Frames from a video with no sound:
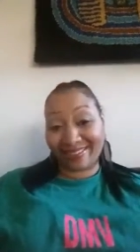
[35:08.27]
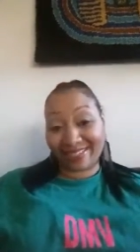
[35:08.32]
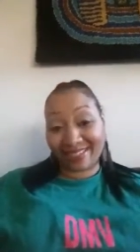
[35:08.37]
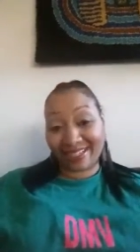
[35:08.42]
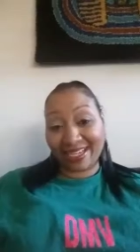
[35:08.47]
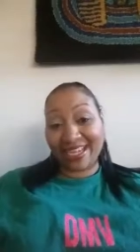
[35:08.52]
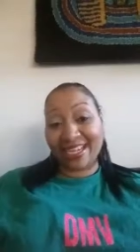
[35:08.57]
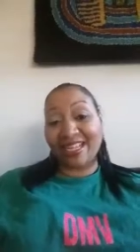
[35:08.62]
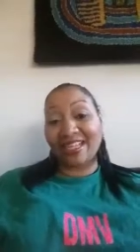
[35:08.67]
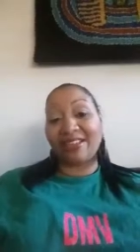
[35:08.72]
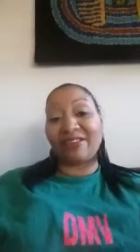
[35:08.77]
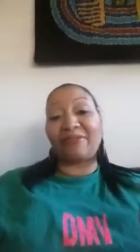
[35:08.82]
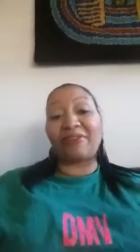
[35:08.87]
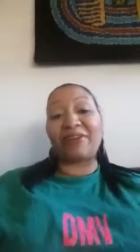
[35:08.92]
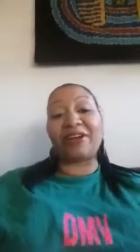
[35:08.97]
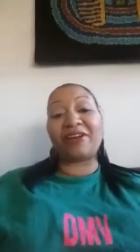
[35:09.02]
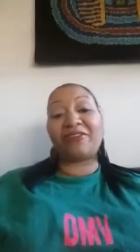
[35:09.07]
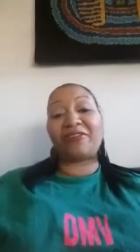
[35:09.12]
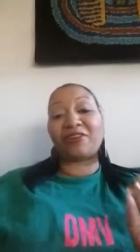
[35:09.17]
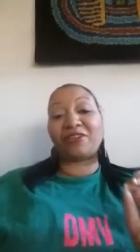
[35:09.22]
The very
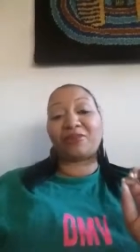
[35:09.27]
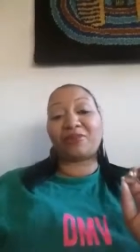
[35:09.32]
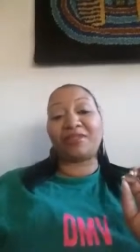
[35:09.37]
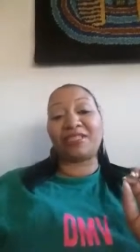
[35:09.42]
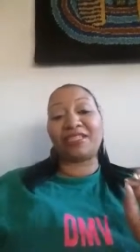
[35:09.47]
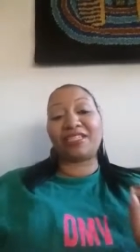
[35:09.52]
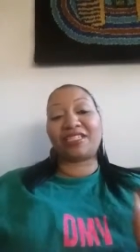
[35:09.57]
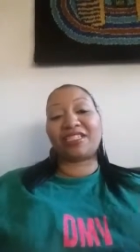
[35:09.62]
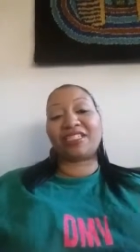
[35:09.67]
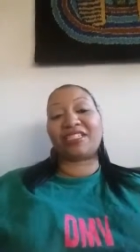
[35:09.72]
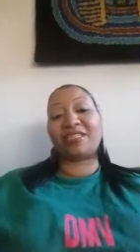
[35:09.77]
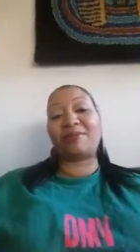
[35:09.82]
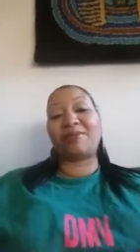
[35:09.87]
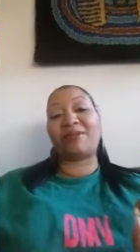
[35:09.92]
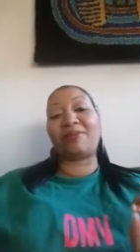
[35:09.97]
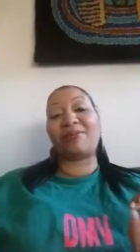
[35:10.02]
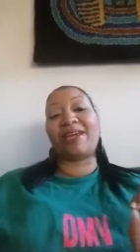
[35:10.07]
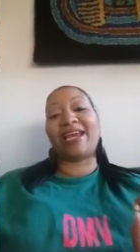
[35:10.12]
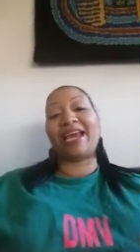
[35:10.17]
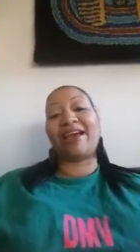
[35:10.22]
first relationship that we have
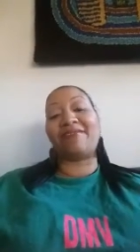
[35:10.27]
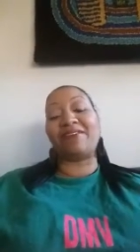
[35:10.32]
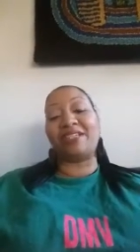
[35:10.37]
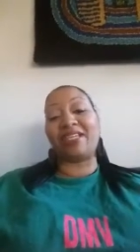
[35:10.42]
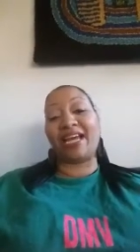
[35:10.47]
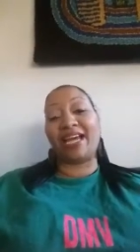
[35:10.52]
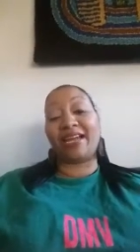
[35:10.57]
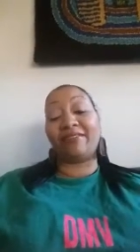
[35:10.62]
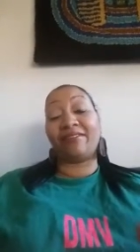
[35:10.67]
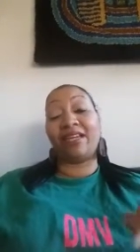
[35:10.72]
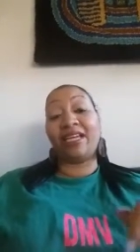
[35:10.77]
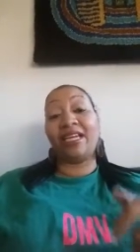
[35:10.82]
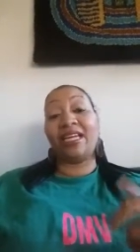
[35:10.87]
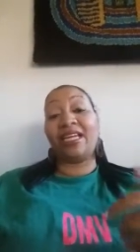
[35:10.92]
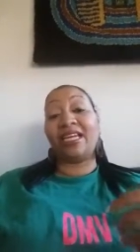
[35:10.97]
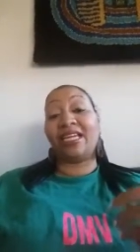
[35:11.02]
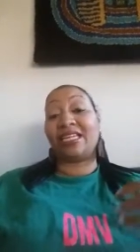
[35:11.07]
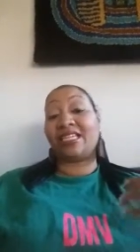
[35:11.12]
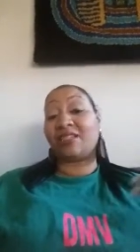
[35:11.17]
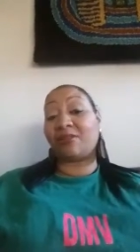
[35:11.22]
in life is the
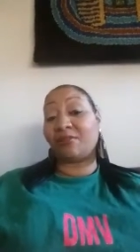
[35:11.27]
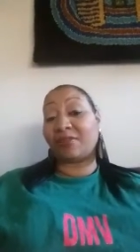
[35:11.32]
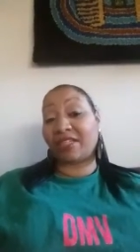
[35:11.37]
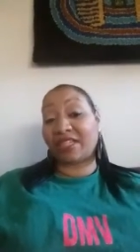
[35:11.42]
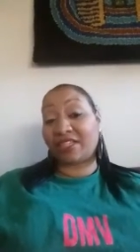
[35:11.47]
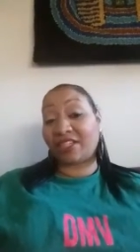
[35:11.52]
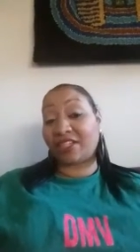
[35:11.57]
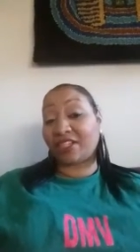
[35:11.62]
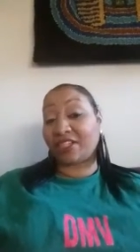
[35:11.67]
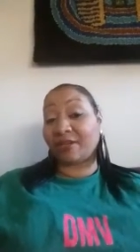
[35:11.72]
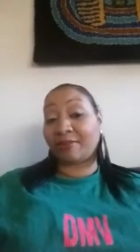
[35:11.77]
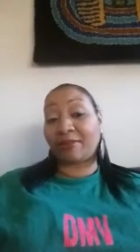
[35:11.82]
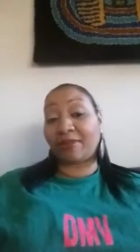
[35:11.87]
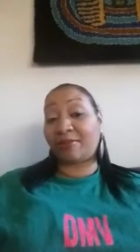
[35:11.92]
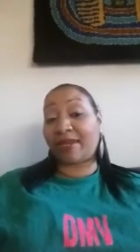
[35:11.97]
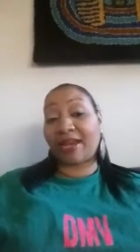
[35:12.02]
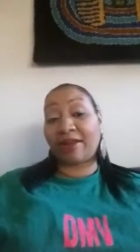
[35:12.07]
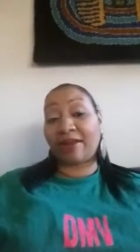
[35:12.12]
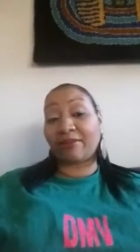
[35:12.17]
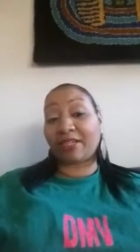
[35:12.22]
relationship that we have with our
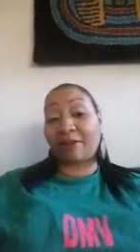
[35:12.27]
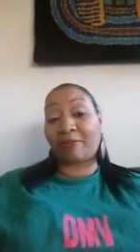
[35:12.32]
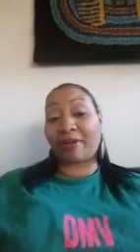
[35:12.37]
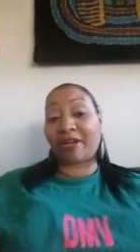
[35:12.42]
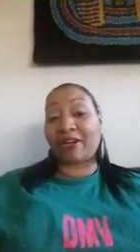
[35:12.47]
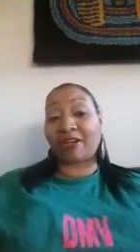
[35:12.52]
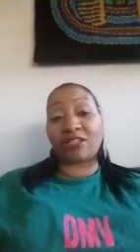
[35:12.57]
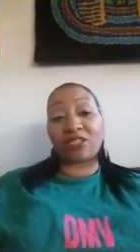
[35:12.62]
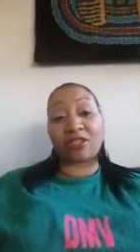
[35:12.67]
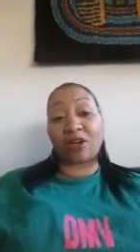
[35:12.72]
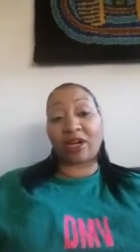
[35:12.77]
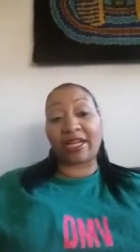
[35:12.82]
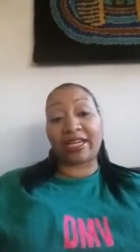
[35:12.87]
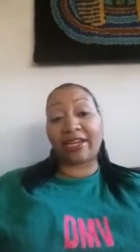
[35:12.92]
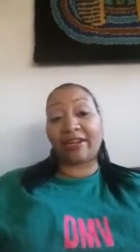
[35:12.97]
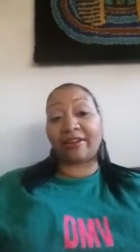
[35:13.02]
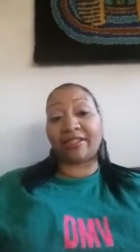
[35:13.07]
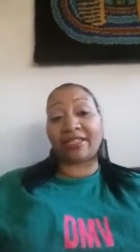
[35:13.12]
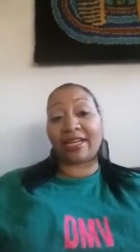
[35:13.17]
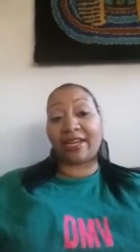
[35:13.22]
parents or our
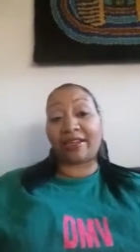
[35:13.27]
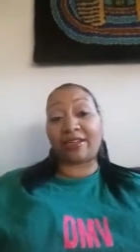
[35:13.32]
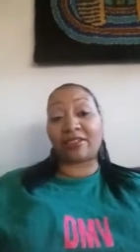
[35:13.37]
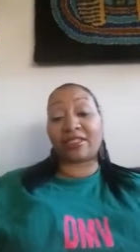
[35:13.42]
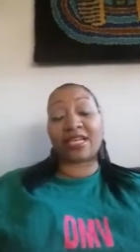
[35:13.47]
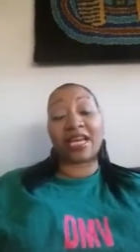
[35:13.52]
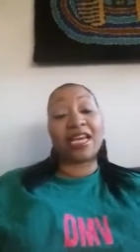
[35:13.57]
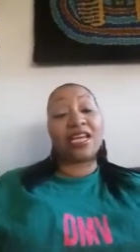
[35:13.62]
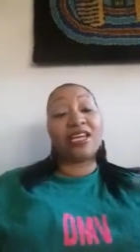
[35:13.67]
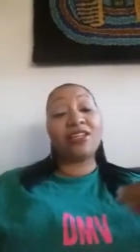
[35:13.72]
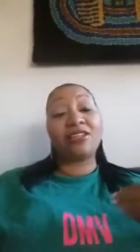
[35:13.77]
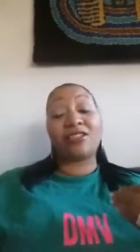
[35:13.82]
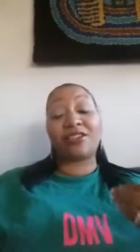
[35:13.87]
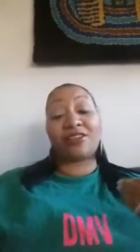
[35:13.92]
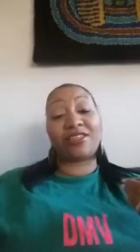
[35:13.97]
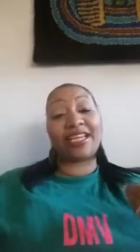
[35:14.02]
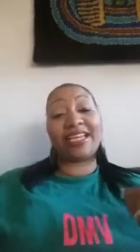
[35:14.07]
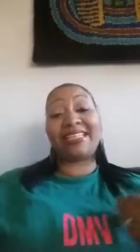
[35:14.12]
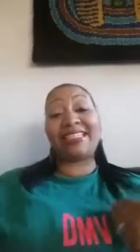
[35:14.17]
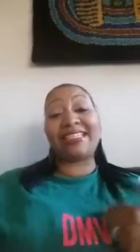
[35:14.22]
caretakers. So they
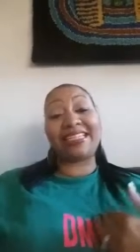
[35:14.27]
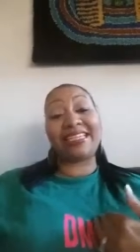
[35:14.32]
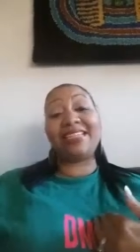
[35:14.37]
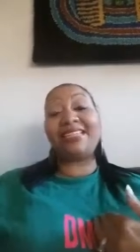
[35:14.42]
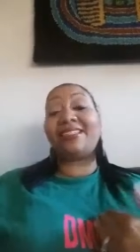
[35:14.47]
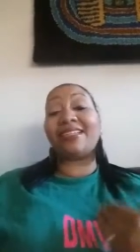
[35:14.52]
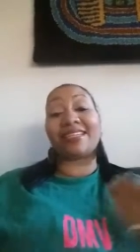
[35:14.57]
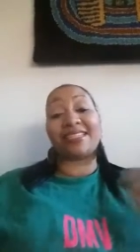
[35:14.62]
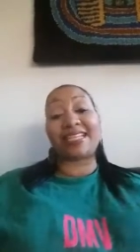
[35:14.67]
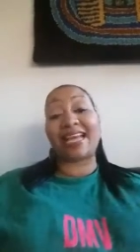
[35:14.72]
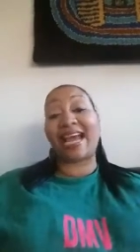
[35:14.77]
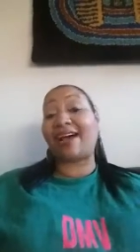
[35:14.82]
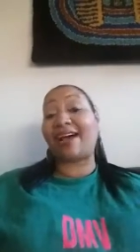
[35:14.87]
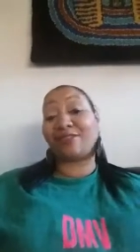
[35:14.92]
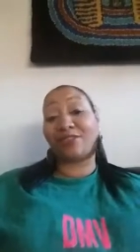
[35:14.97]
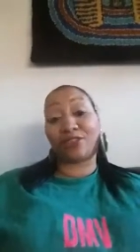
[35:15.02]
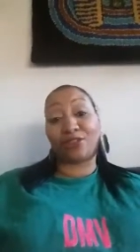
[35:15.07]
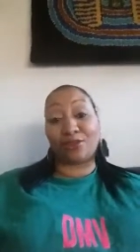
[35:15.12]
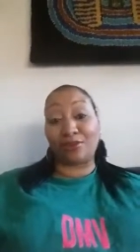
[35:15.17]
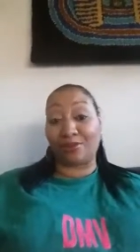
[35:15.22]
teach us how
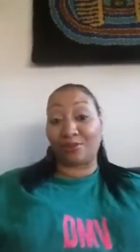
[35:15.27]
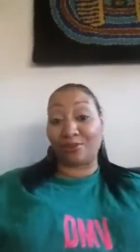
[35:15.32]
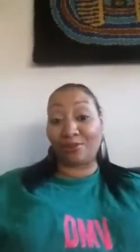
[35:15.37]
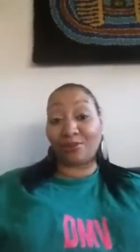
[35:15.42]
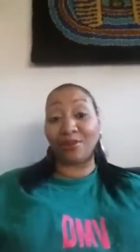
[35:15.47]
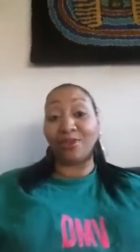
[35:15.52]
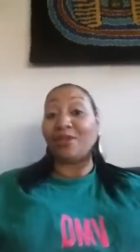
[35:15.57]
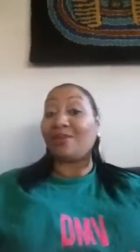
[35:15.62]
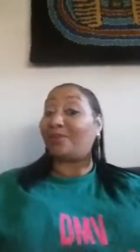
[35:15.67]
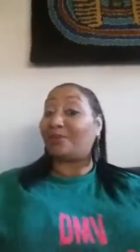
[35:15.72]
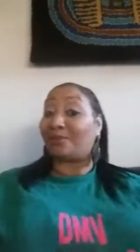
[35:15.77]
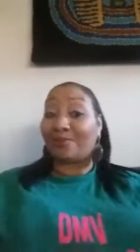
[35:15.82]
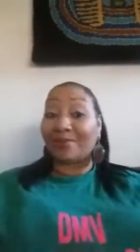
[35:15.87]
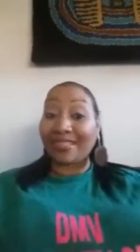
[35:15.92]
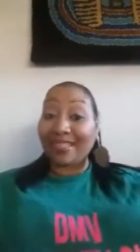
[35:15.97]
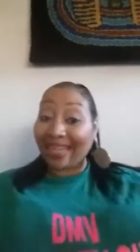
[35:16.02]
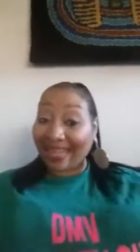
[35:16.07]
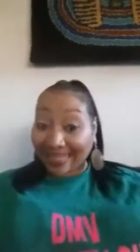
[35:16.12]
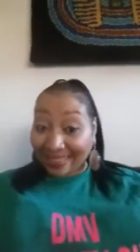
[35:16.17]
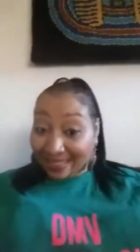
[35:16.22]
to relate
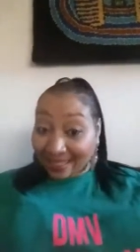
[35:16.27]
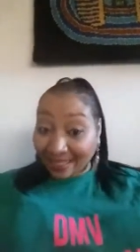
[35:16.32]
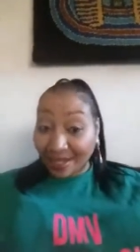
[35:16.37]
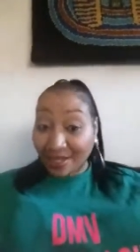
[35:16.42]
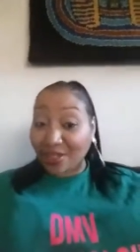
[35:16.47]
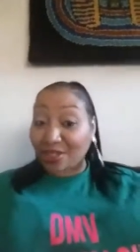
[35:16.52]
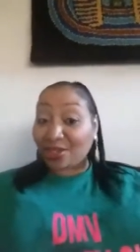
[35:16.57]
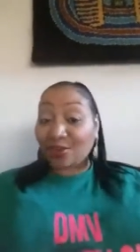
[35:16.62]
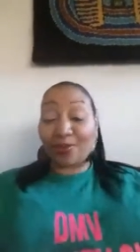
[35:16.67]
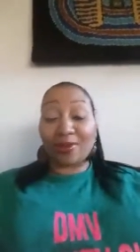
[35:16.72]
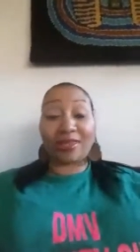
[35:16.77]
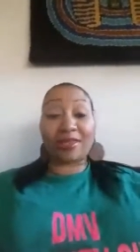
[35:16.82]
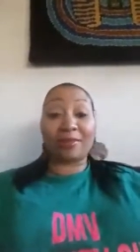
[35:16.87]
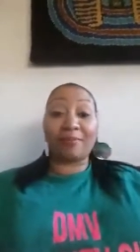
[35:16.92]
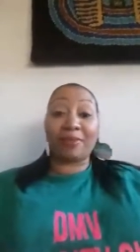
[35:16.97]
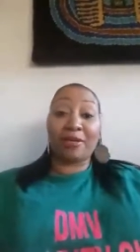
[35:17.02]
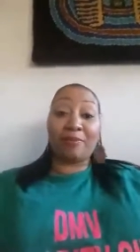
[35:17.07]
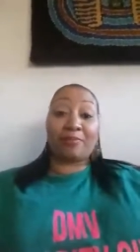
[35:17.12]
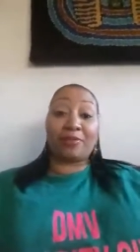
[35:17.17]
to other people